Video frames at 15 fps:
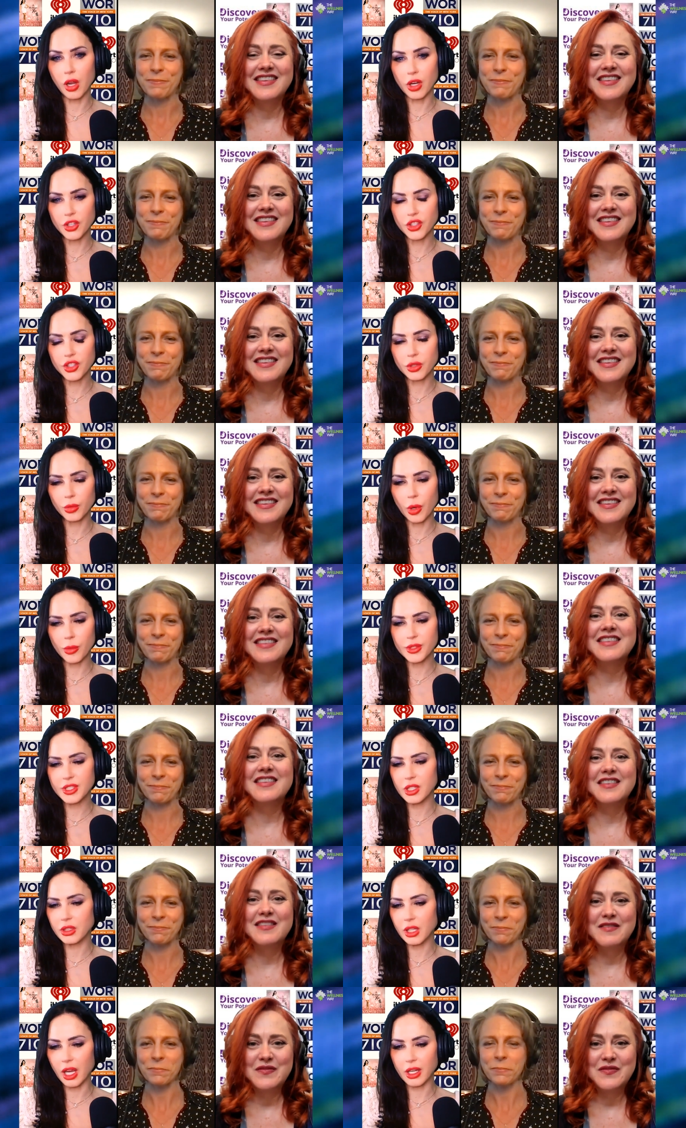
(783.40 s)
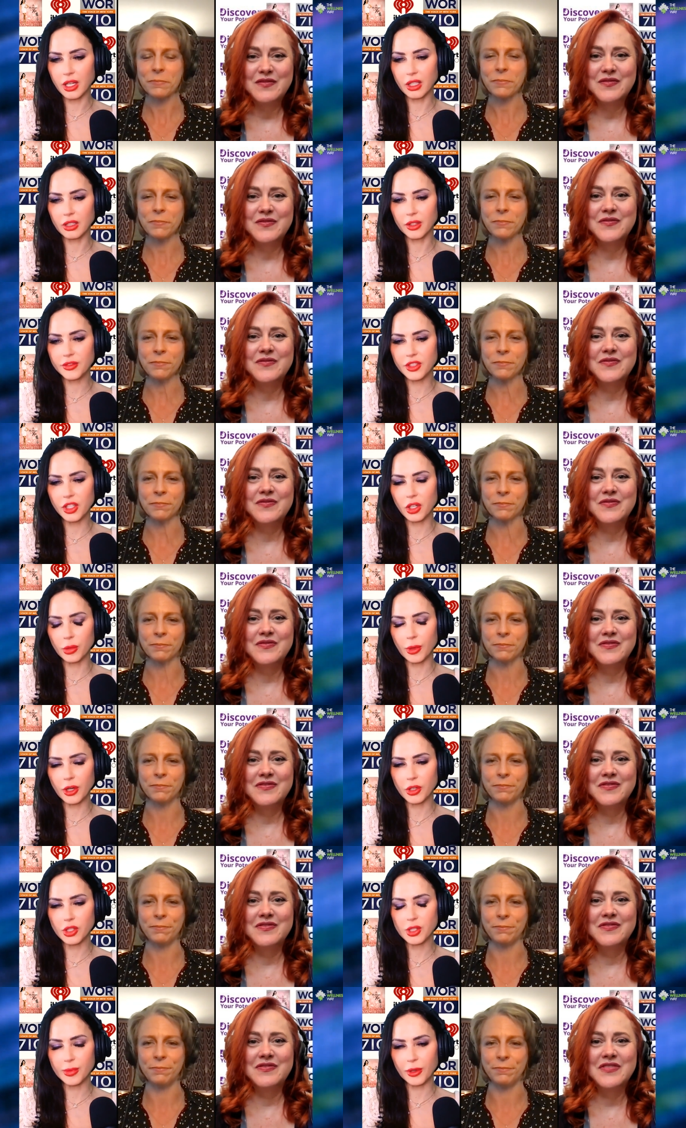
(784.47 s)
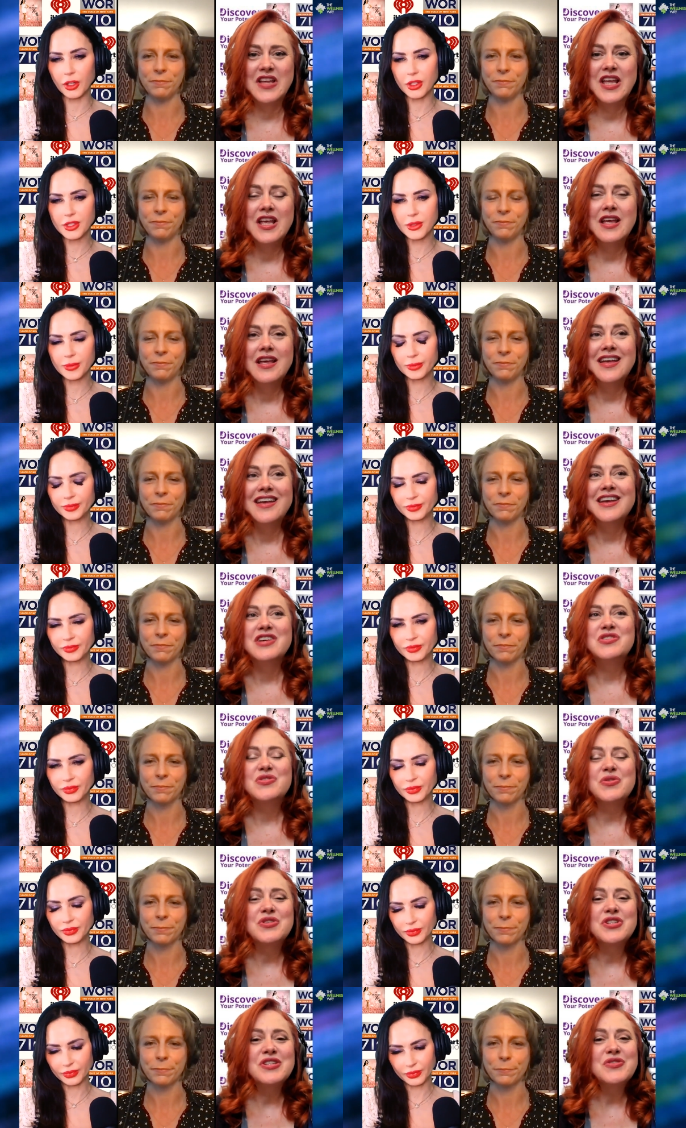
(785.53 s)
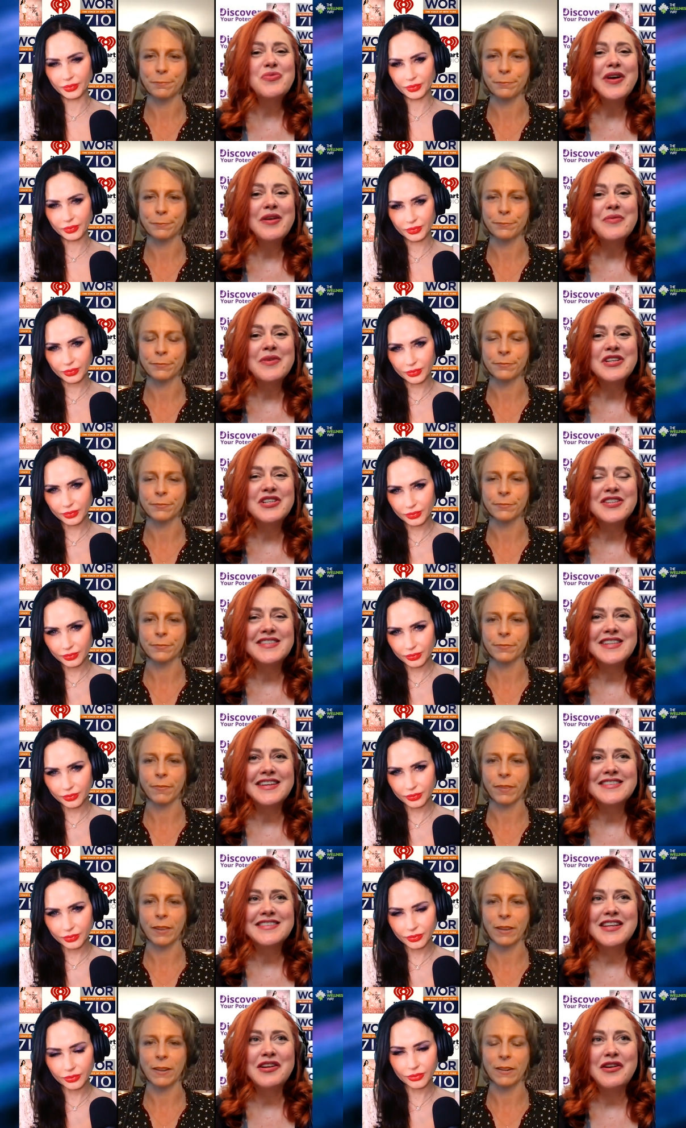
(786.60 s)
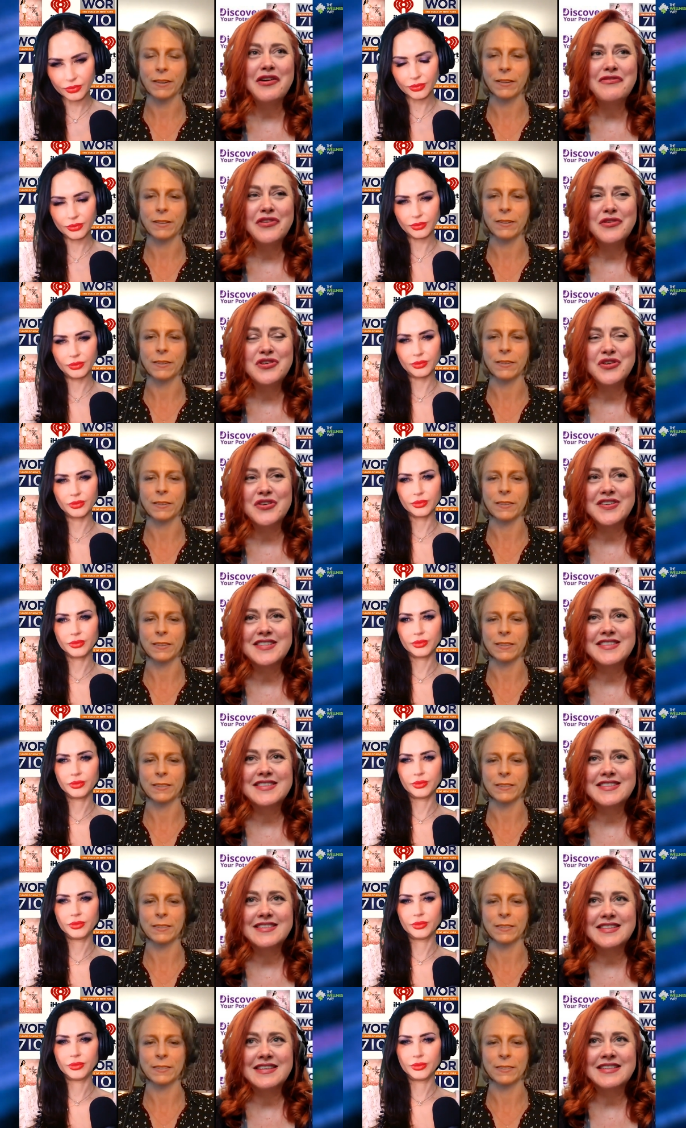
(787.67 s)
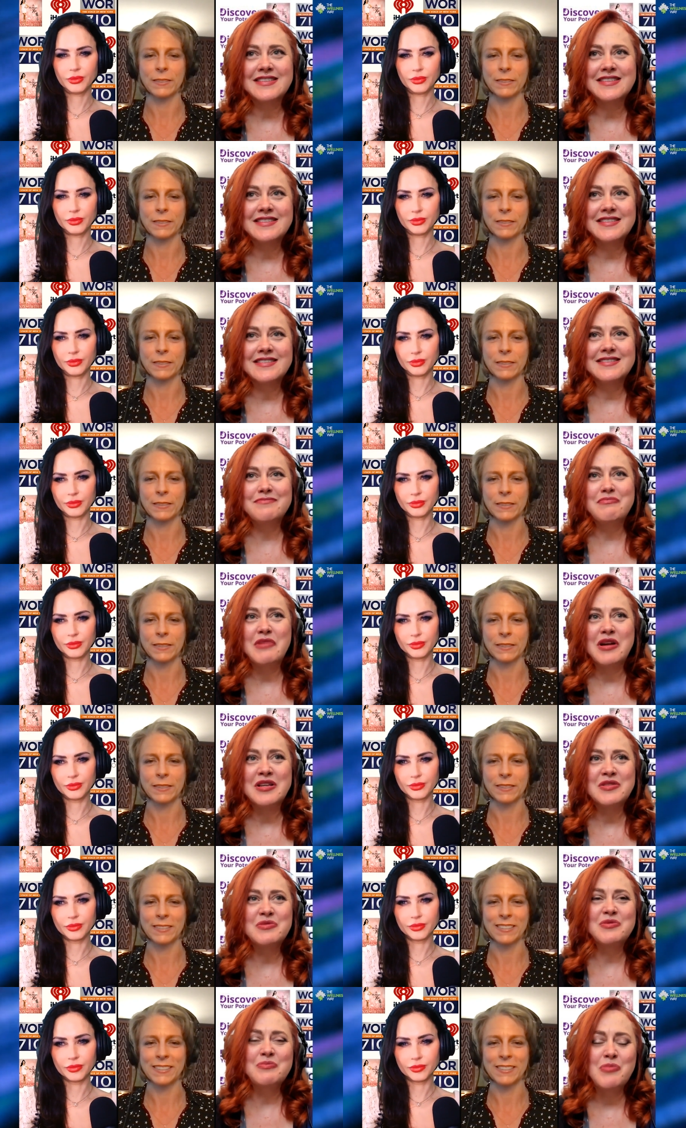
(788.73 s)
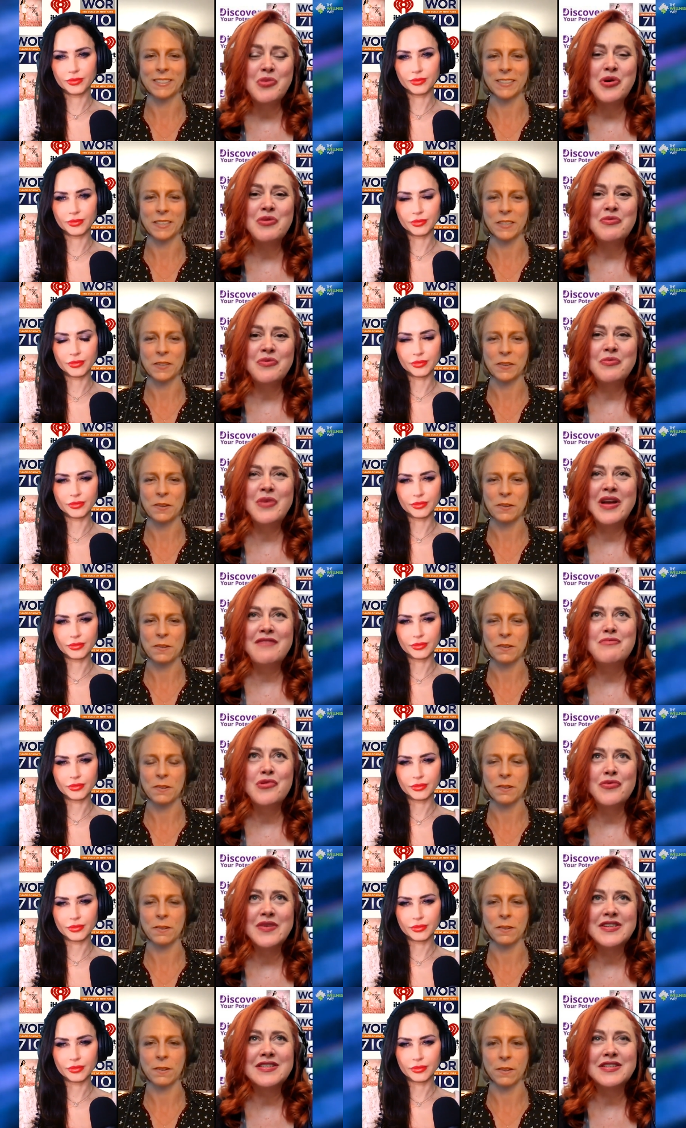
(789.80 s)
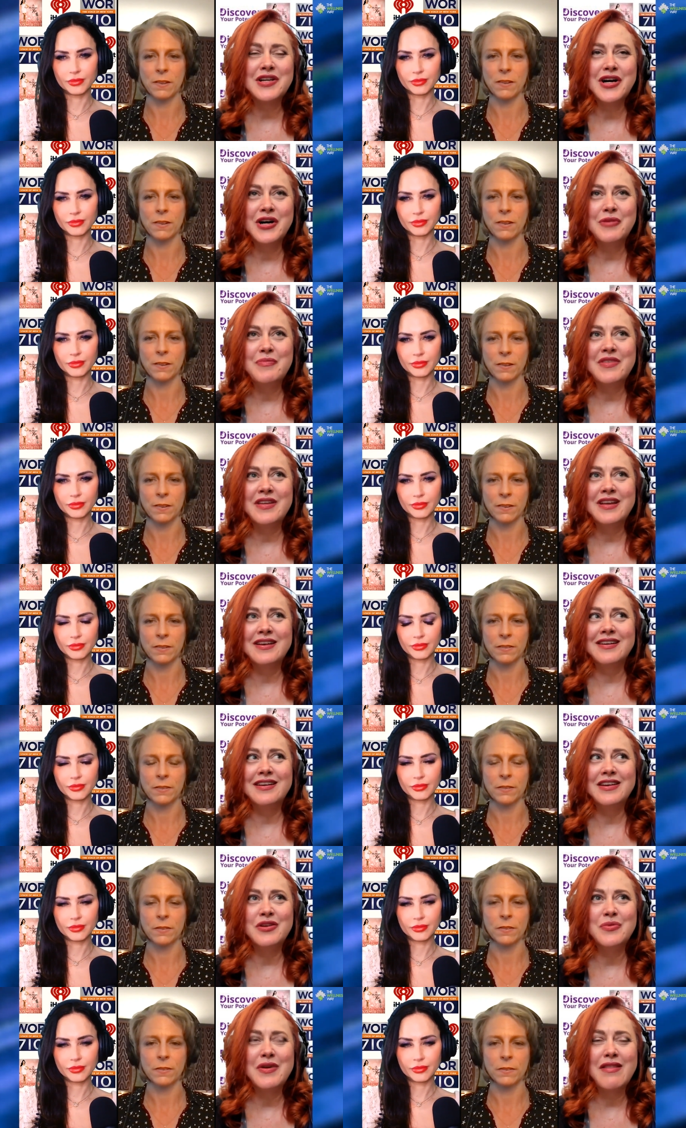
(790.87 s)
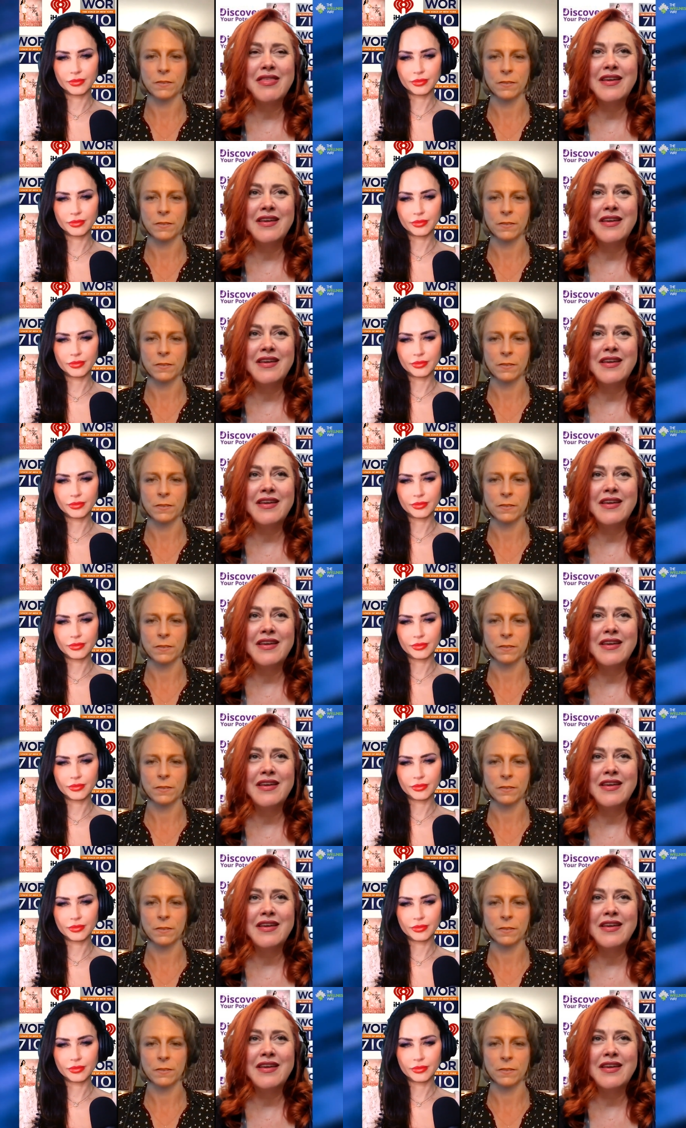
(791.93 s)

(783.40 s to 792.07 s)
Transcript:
Speaker 1: Launch. What was it like? I'd love to hear about your experience.
Speaker 2: So she's right when she says that our future is is is more we have more reason to hope than you would